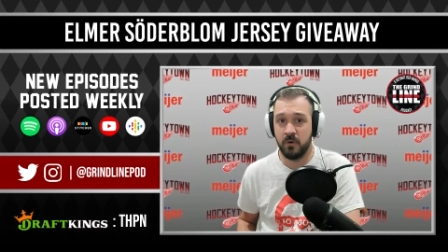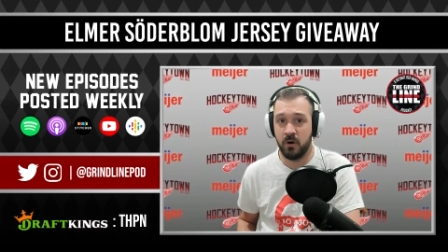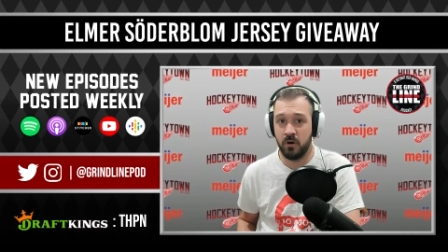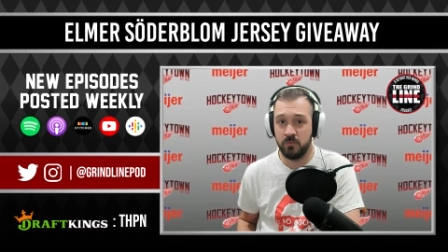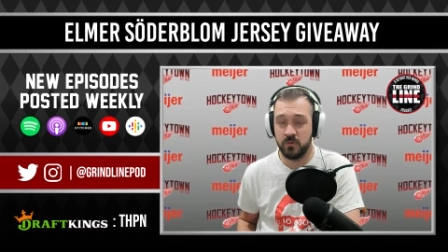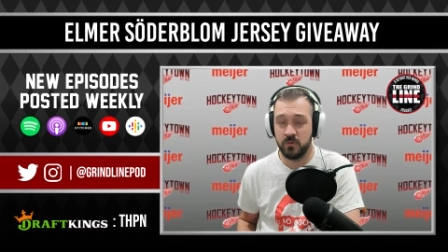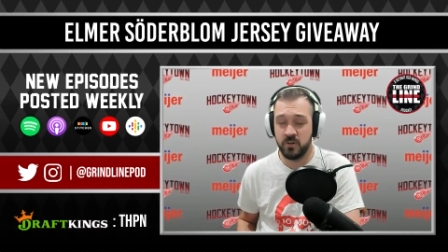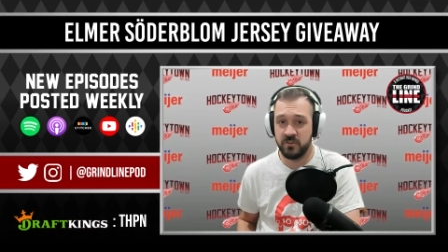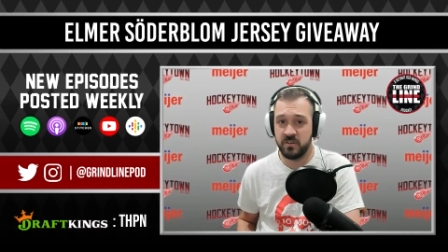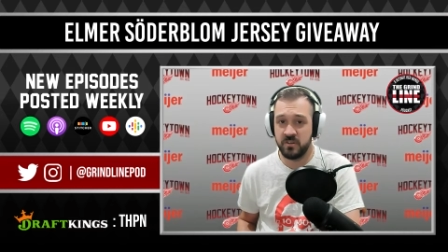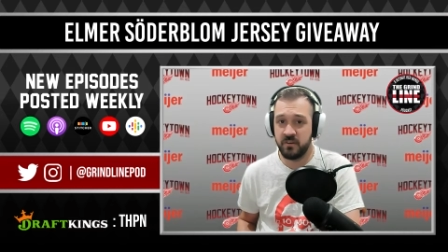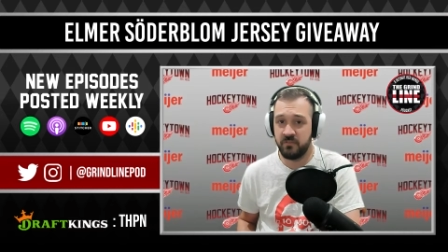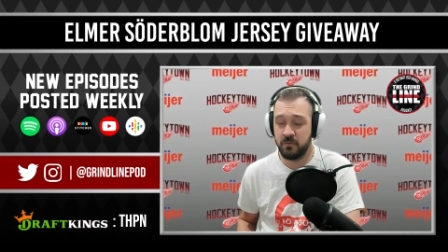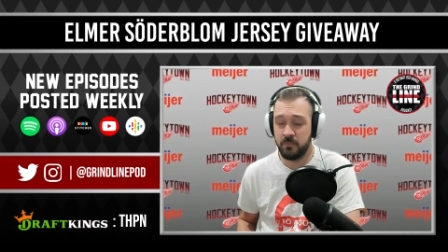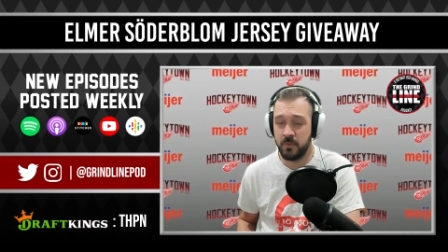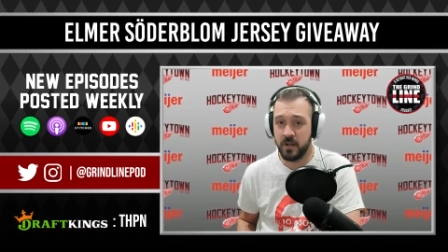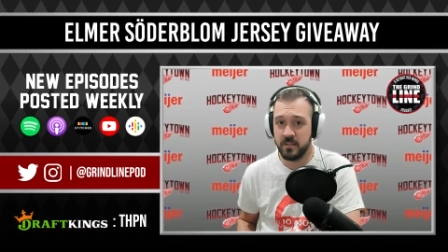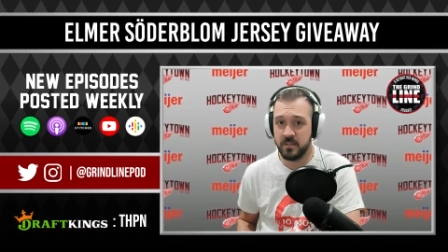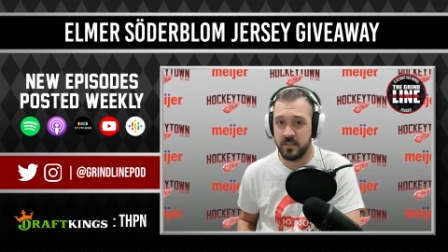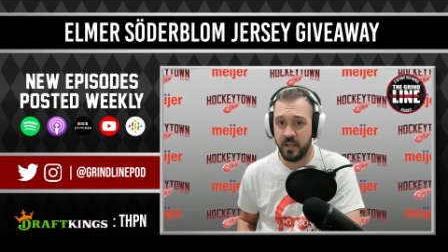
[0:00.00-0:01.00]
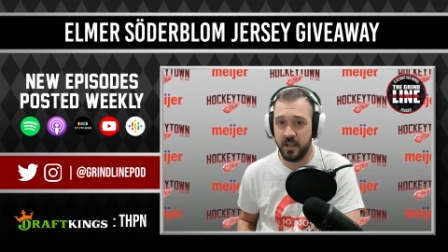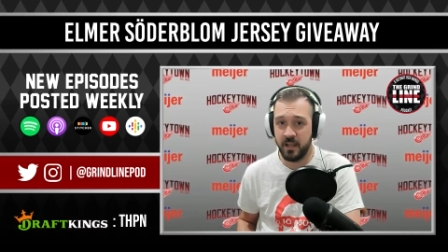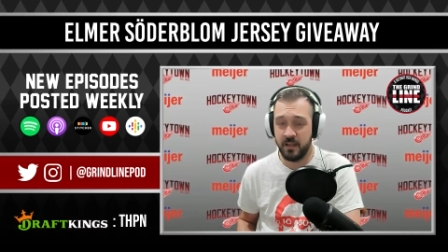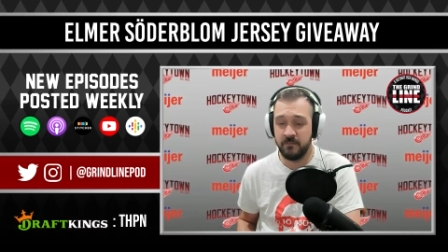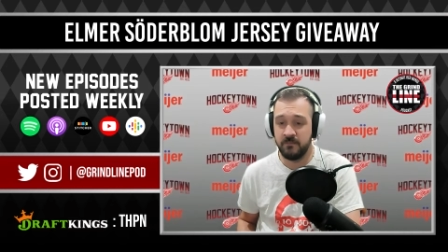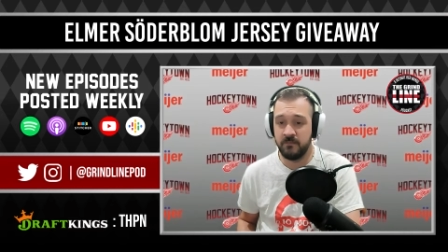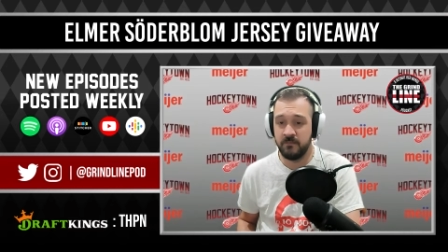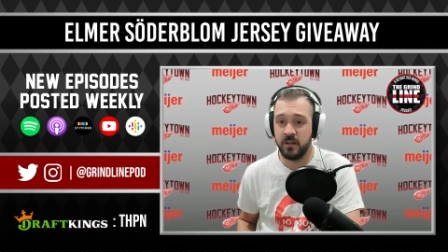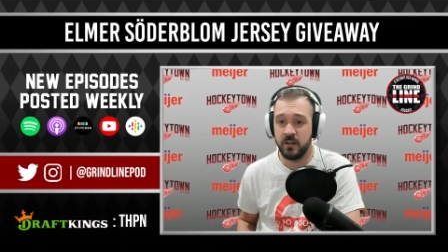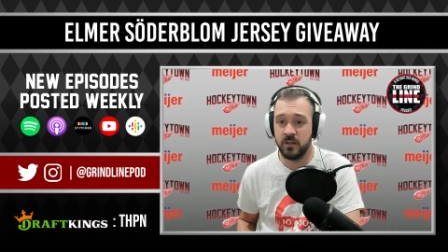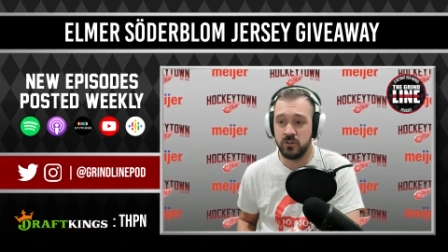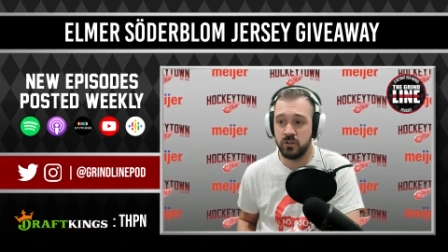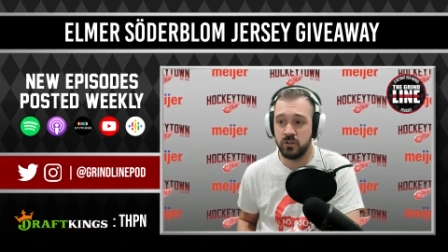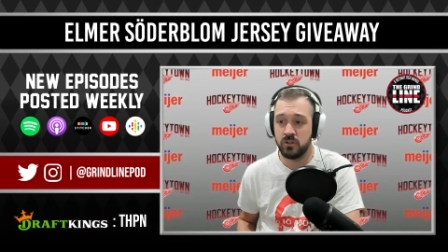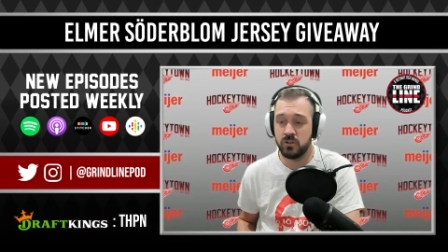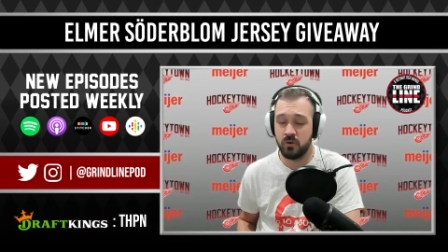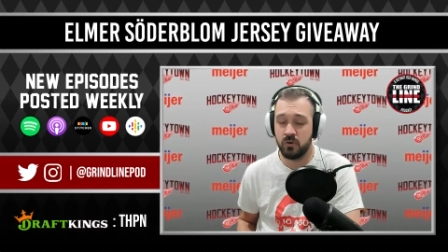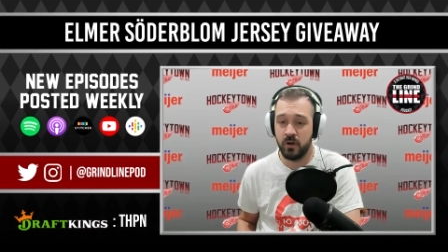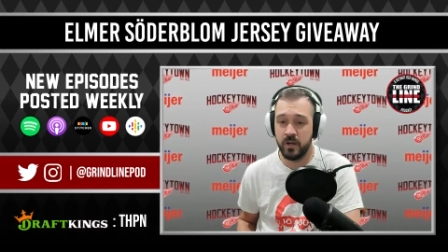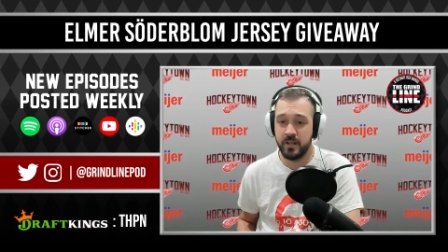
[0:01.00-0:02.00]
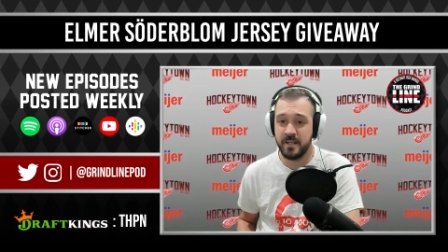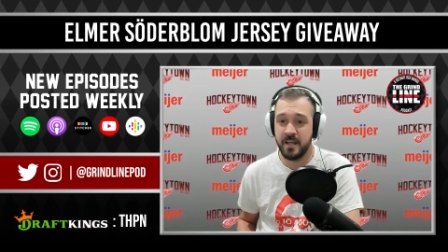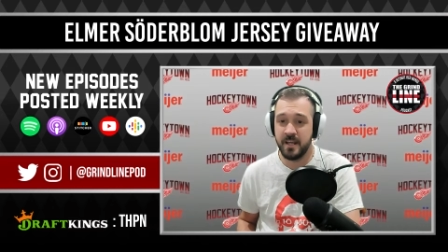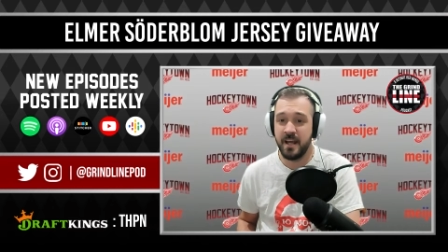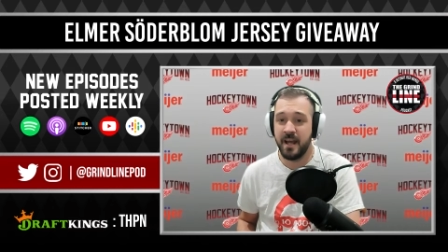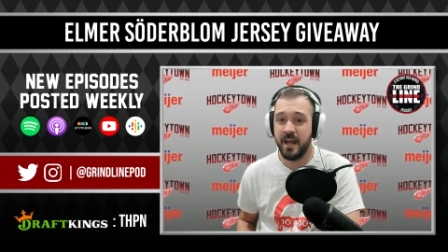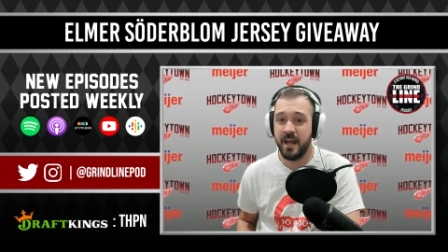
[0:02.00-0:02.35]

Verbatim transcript: home jersey from us and Vintage Detroit,